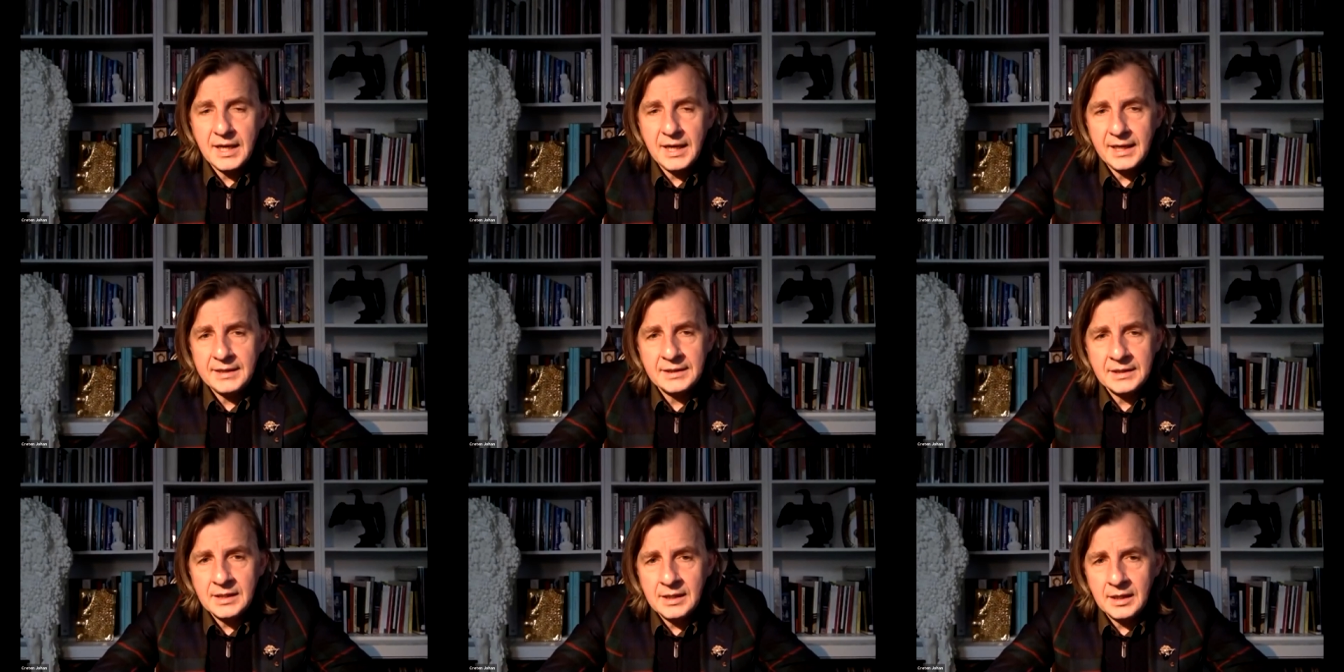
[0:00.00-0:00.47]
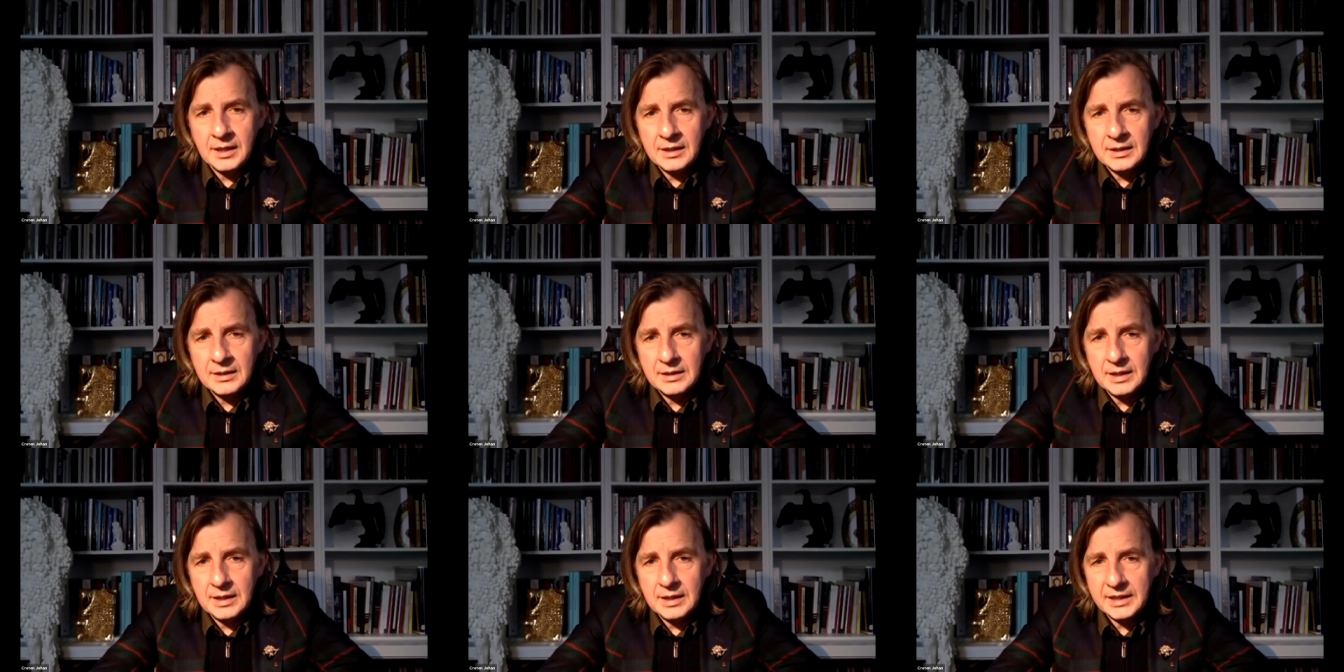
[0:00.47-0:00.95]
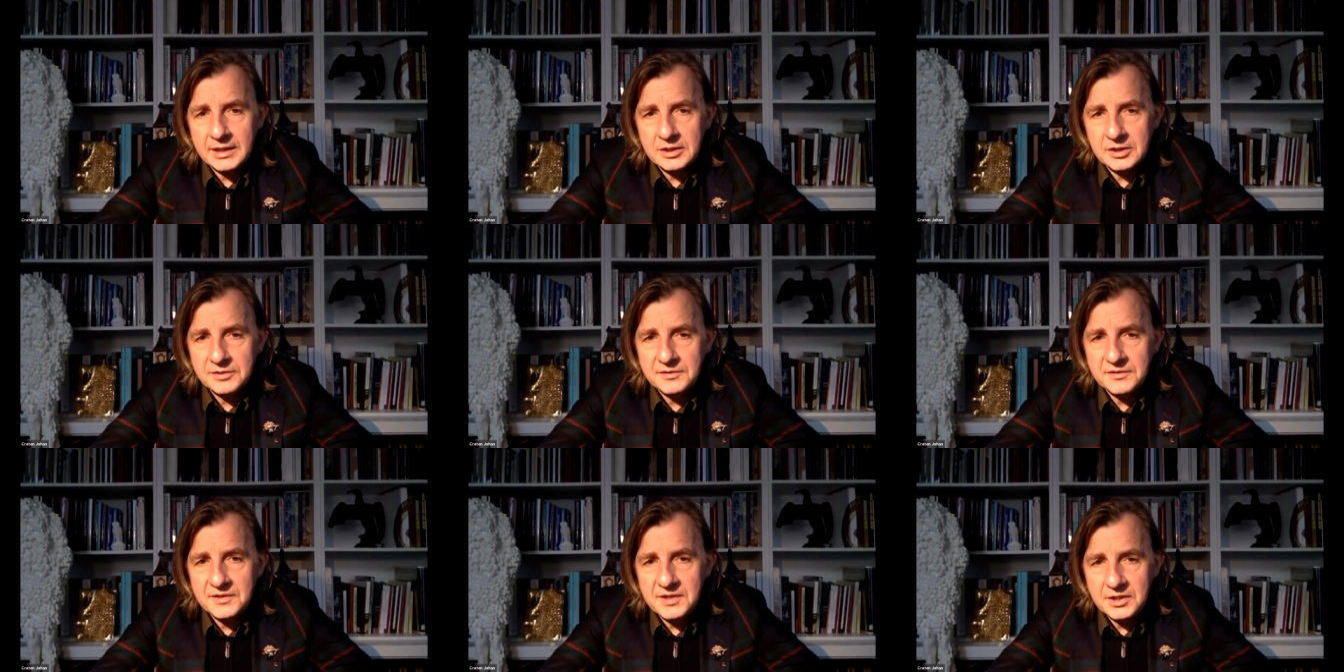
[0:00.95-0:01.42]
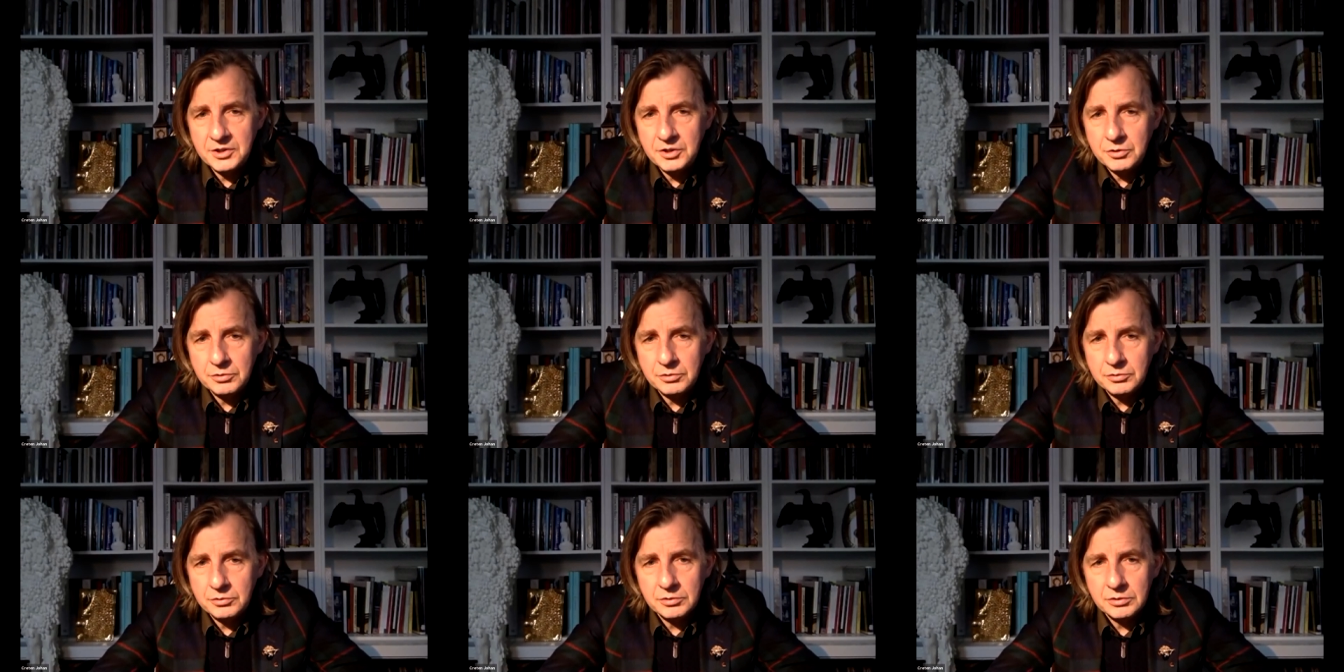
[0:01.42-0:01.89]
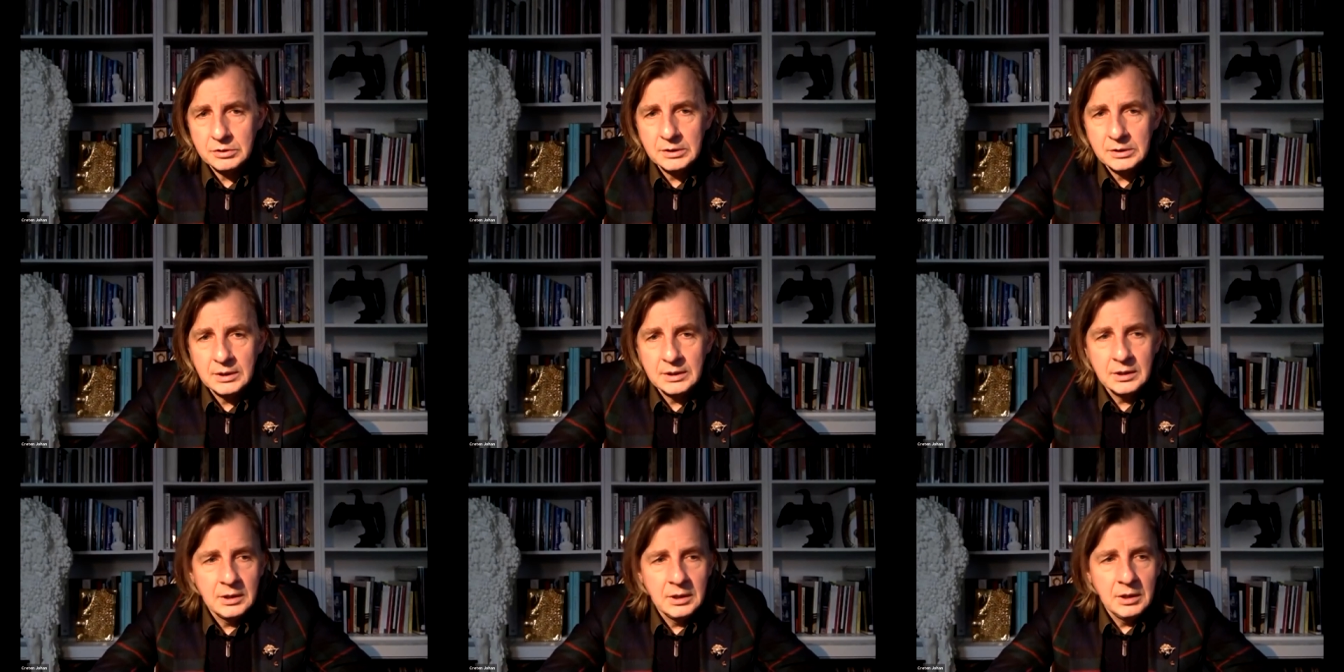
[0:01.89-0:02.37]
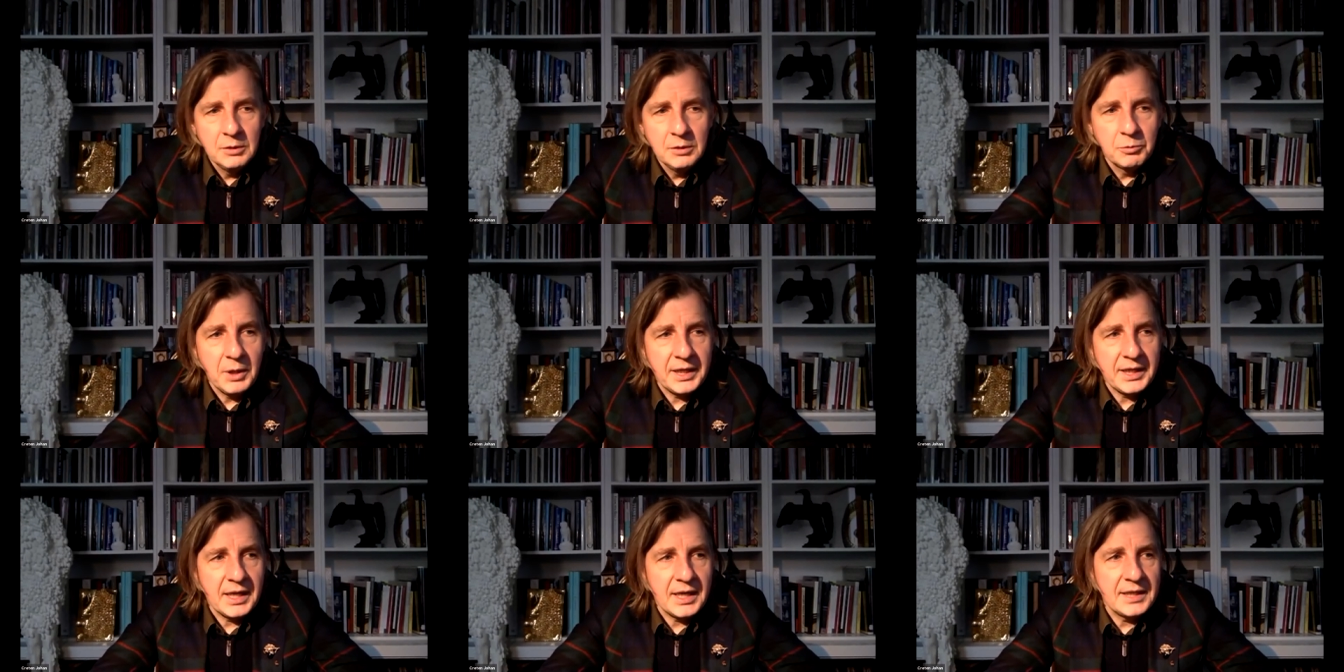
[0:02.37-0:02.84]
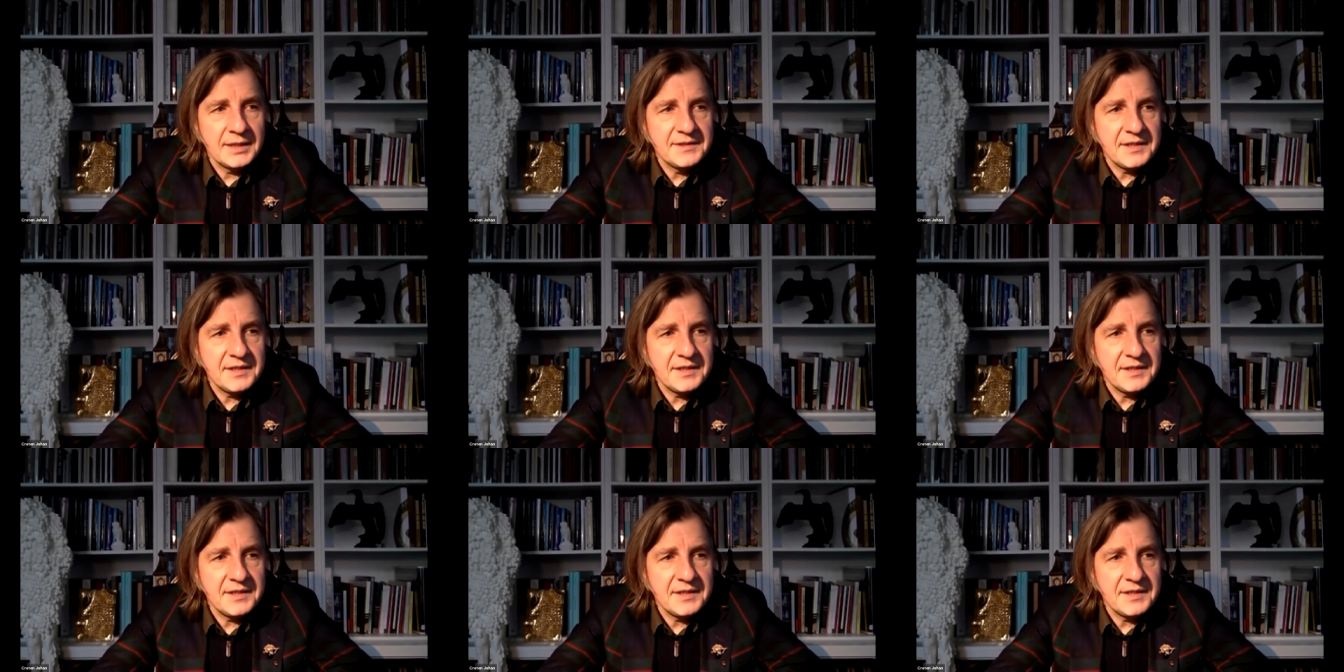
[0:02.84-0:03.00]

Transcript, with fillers: and uh, I continue. When I